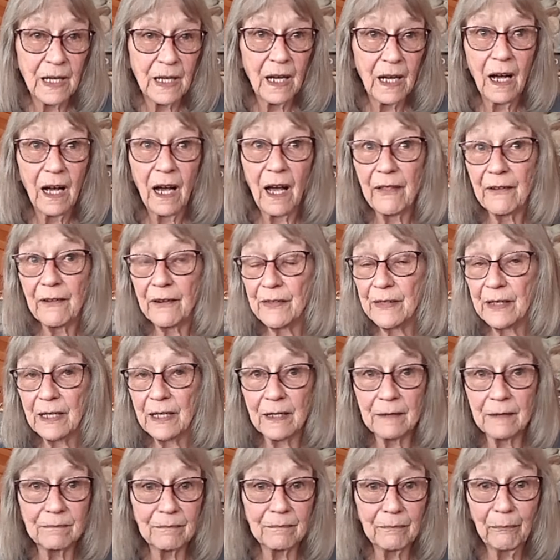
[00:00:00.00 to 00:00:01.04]
Other
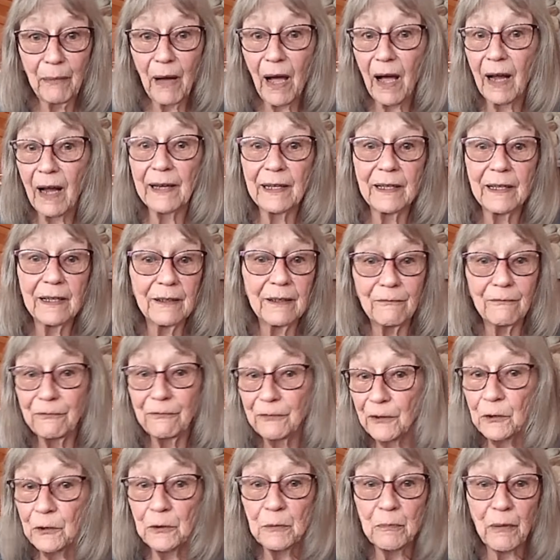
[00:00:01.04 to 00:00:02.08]
than potty and
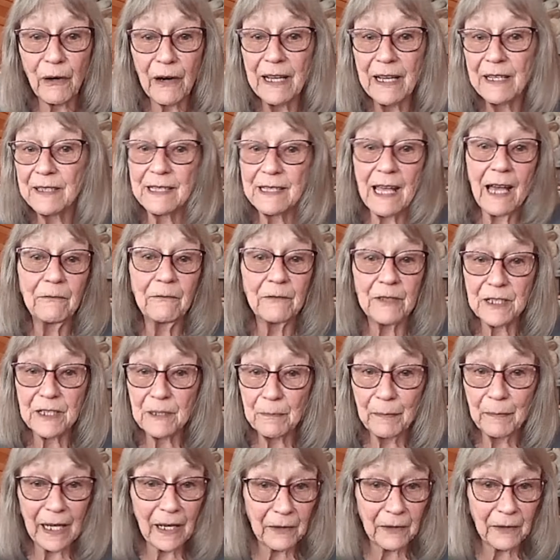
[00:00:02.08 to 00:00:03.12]
food breaks, that was
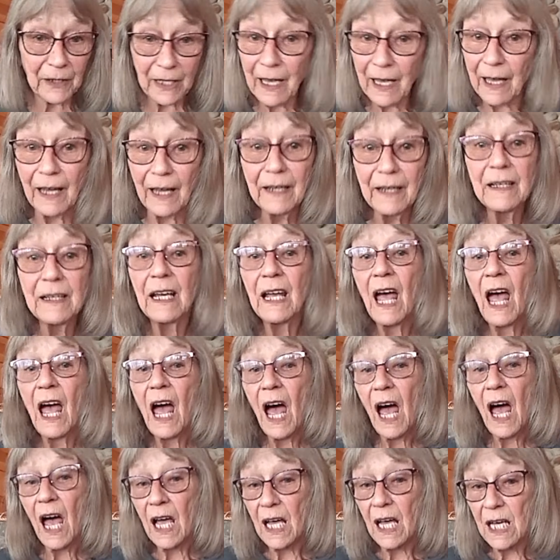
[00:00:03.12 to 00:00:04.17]
about it.
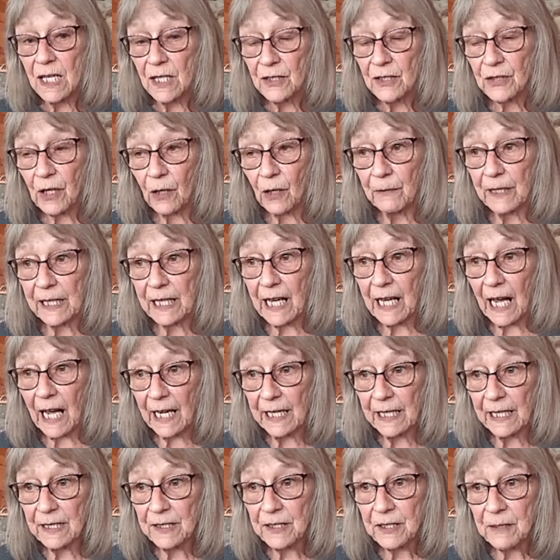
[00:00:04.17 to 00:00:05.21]
So we got
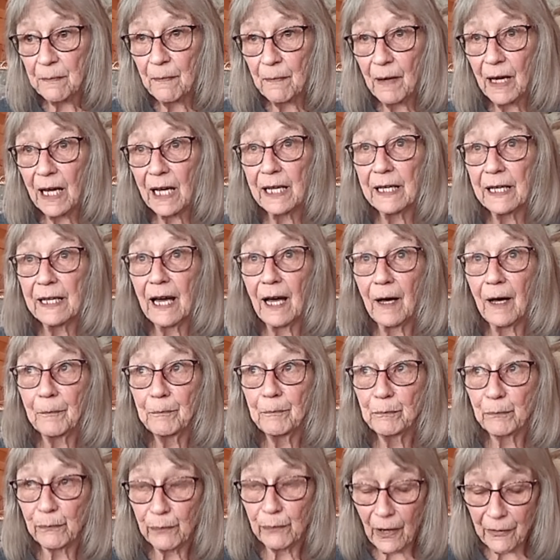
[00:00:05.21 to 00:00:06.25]
into my uh,
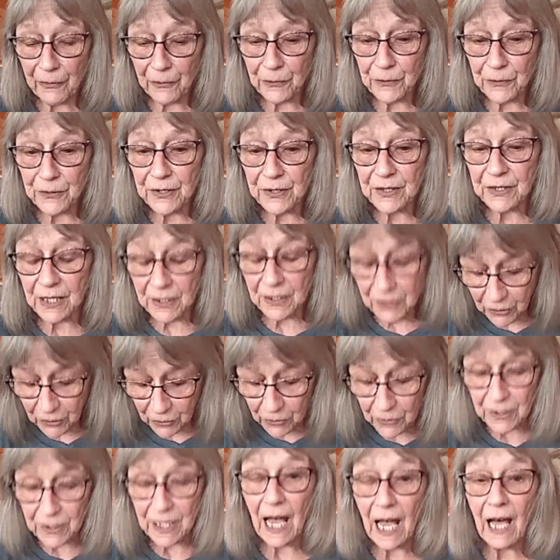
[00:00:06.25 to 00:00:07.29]
brother's
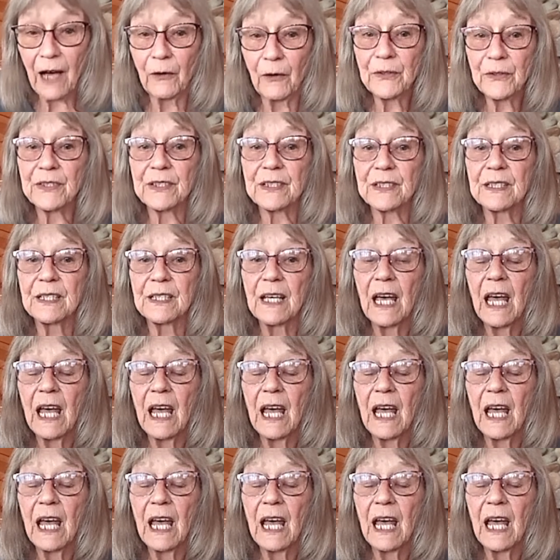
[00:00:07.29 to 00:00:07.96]
sister's house.